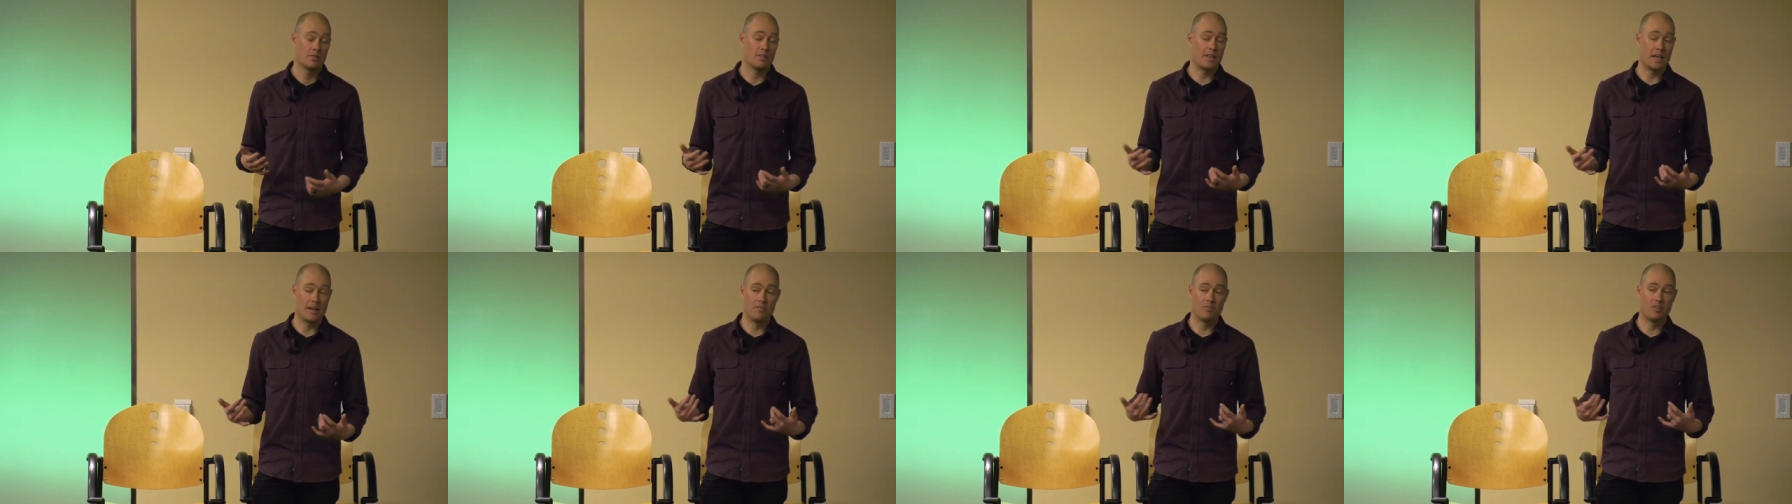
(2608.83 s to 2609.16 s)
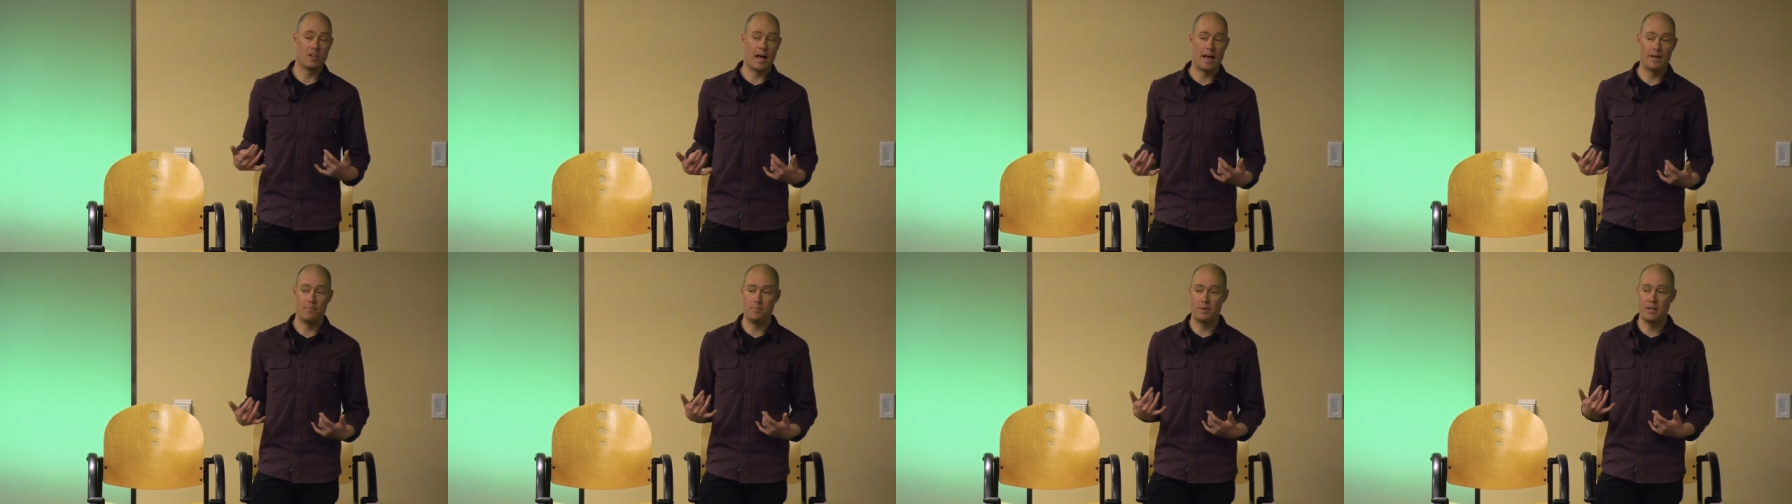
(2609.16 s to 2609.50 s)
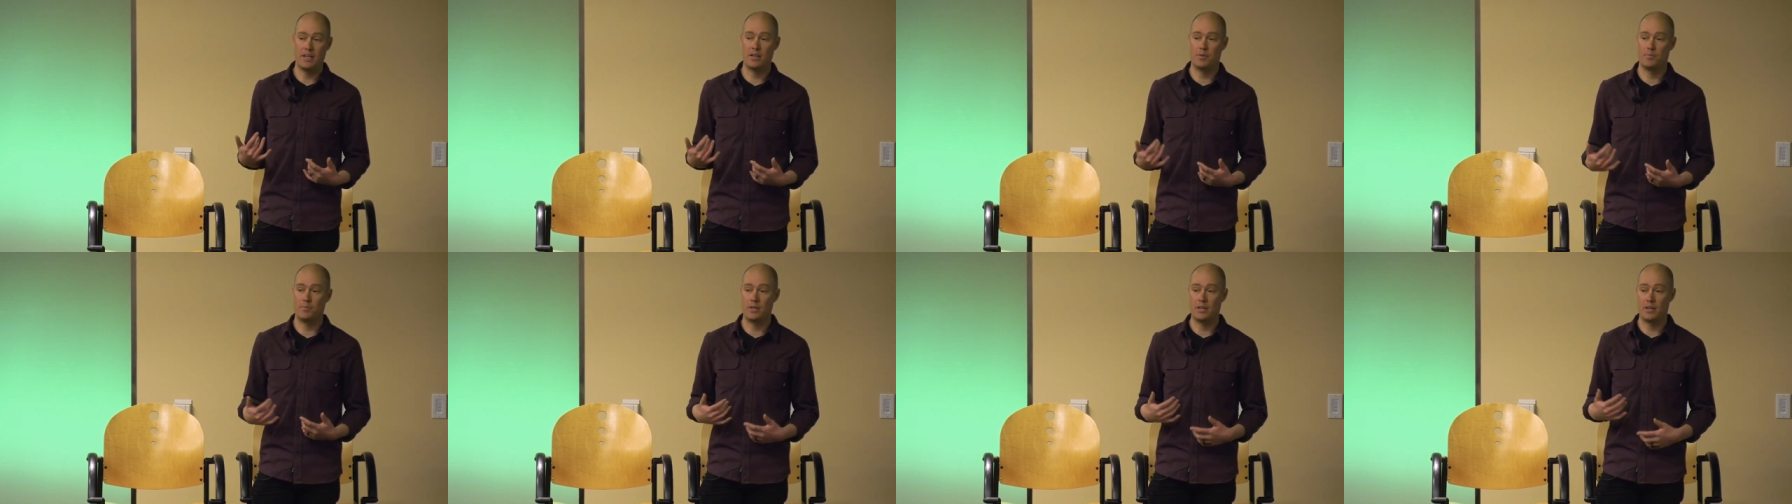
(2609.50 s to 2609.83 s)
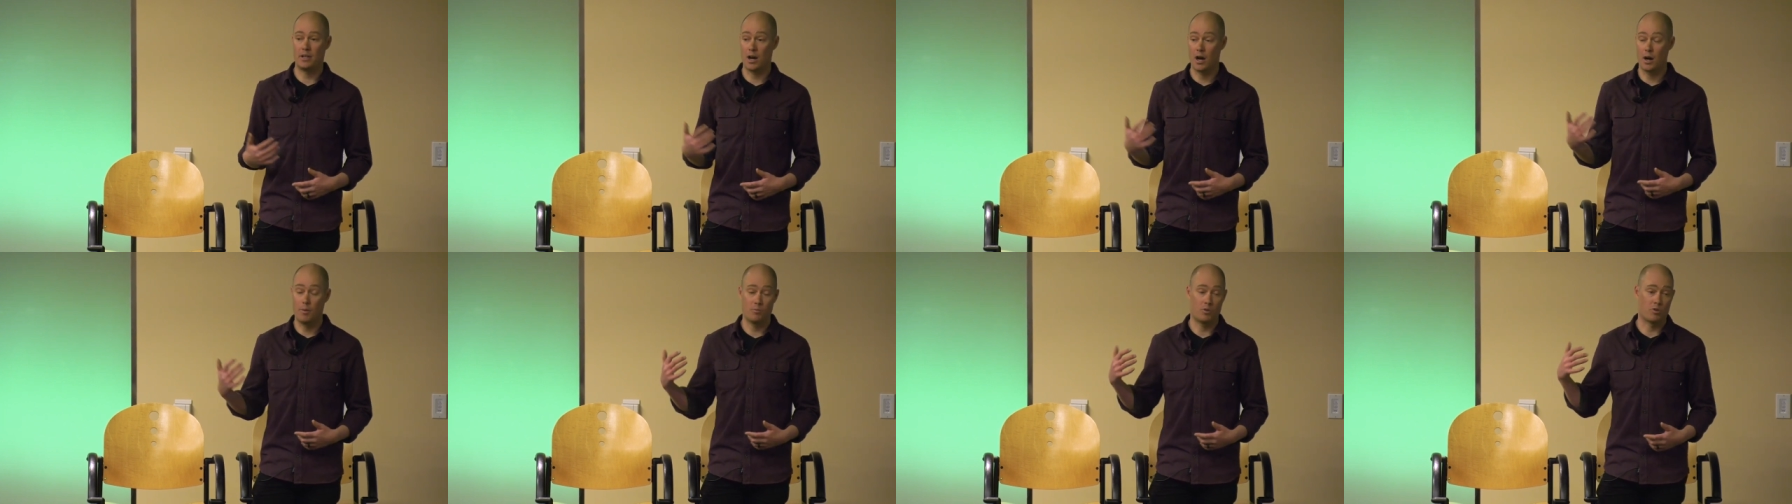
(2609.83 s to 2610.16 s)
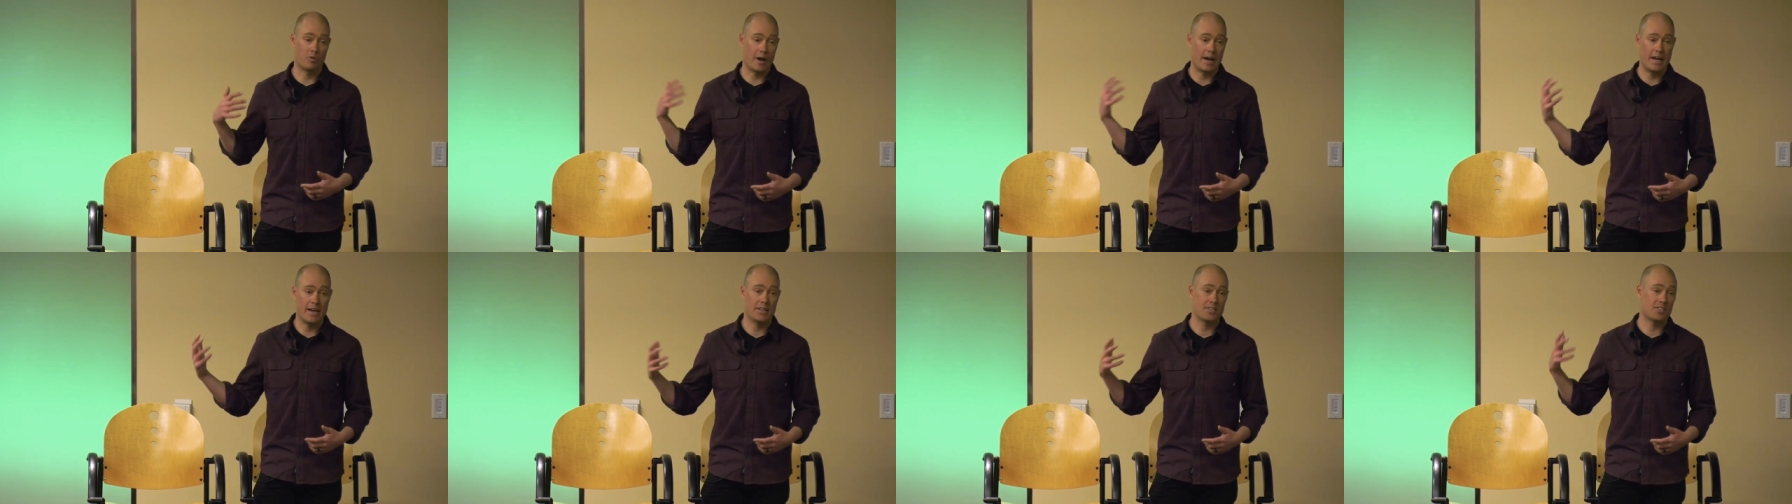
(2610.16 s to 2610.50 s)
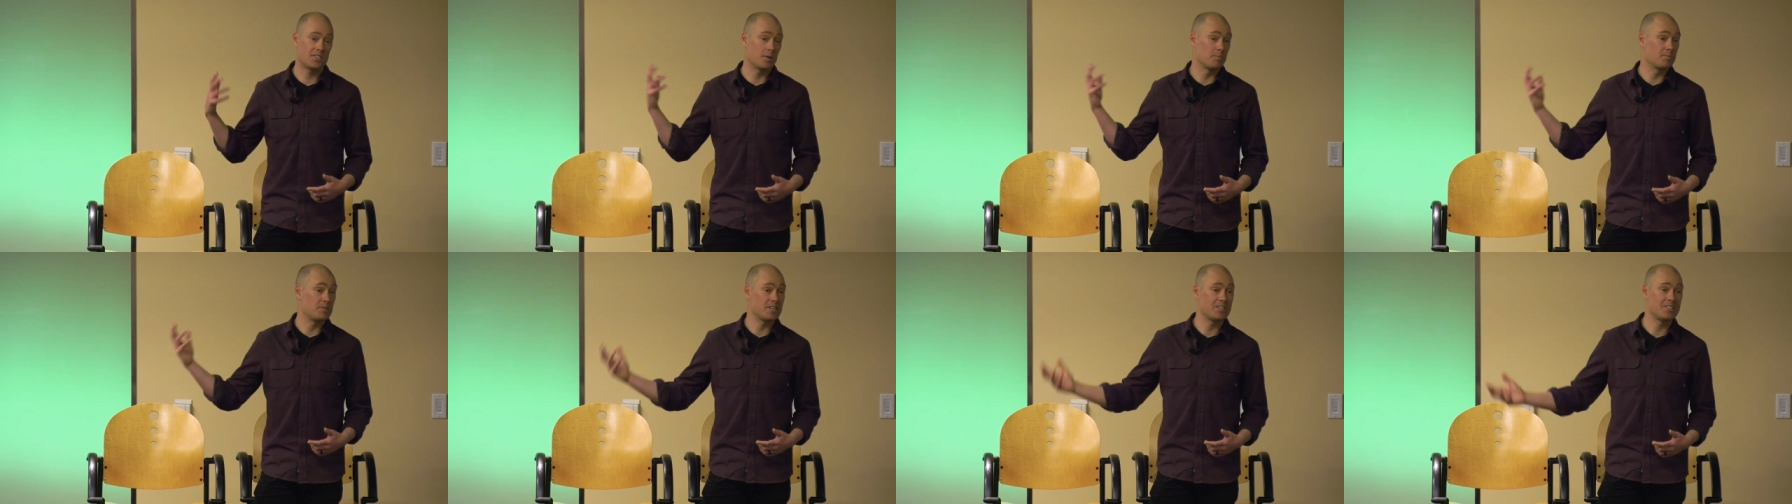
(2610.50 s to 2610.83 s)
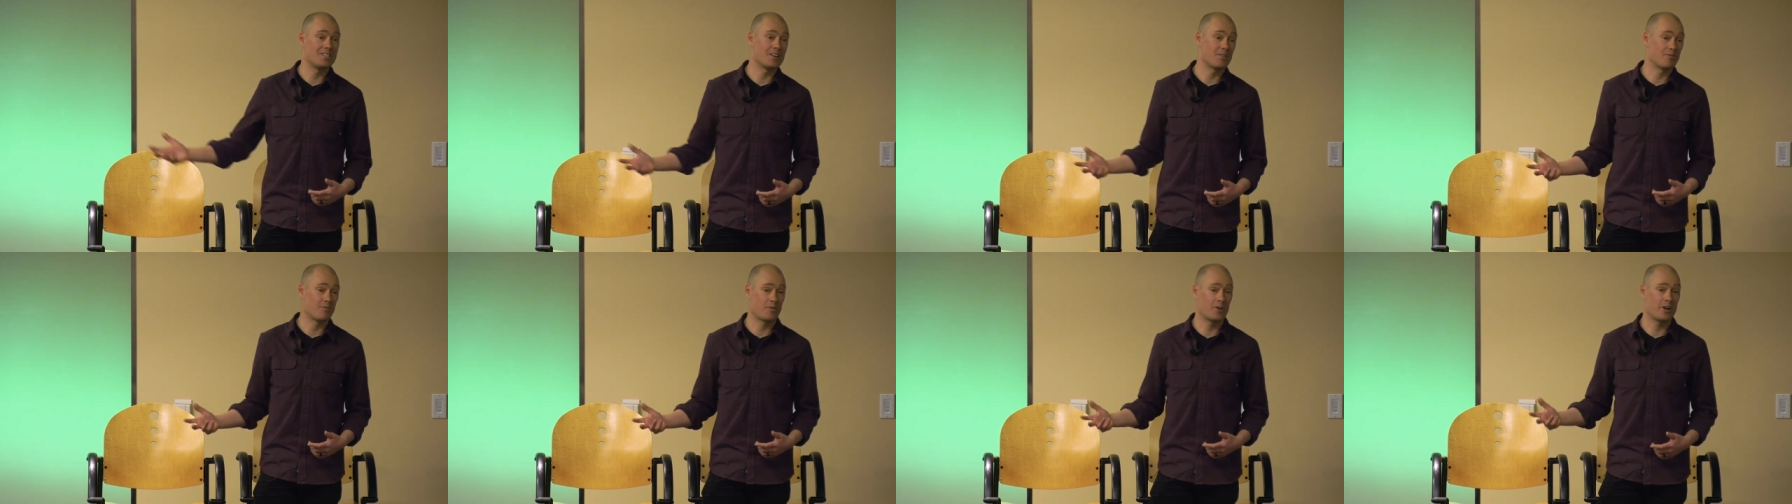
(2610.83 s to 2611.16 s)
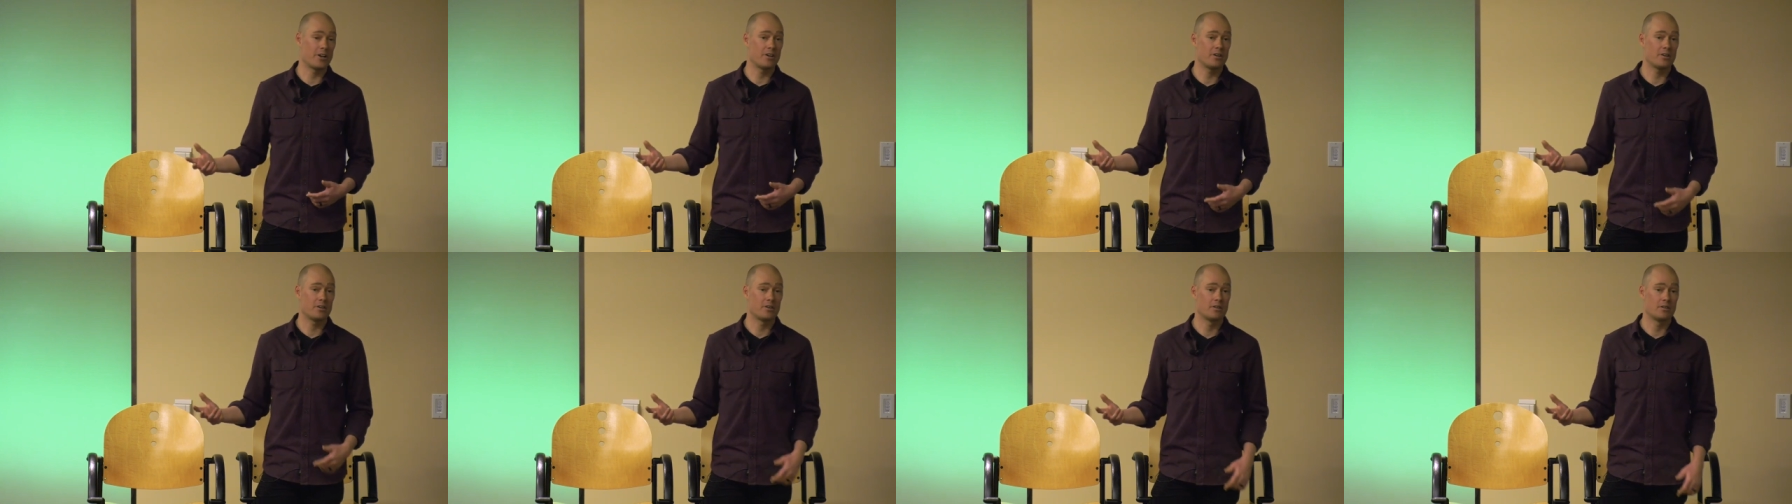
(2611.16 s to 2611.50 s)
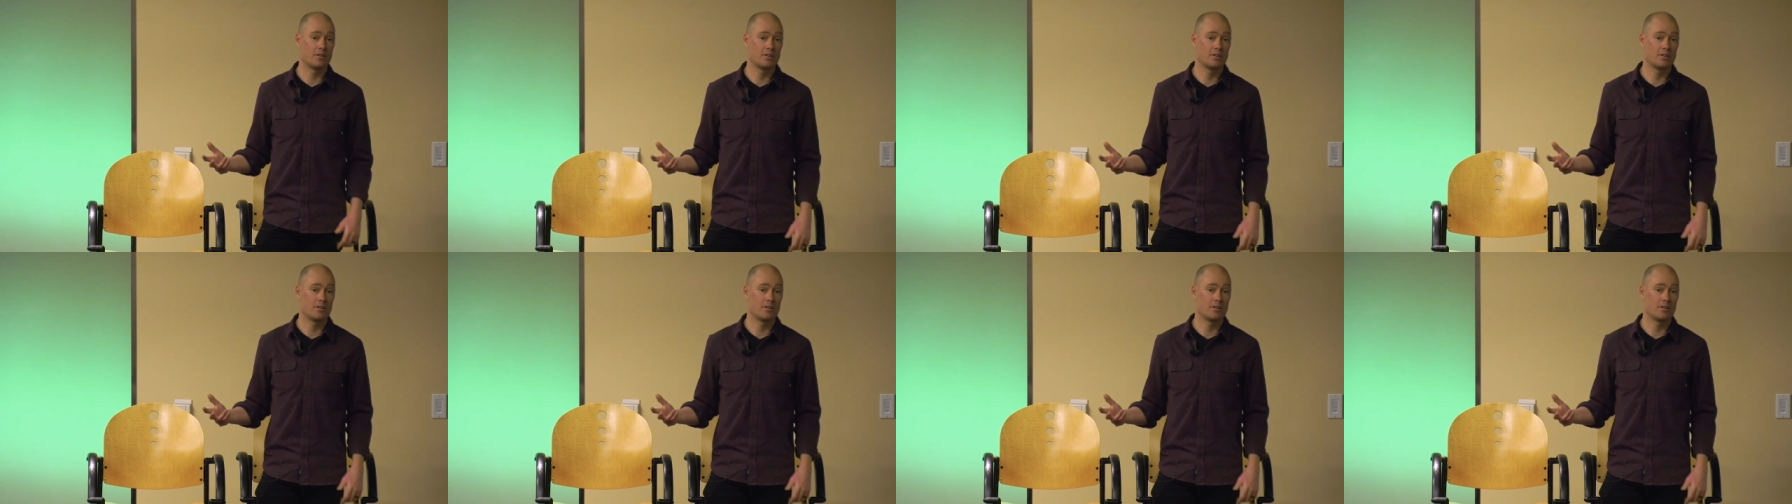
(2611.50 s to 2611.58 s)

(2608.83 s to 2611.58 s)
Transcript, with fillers: They've led me to become great at something different.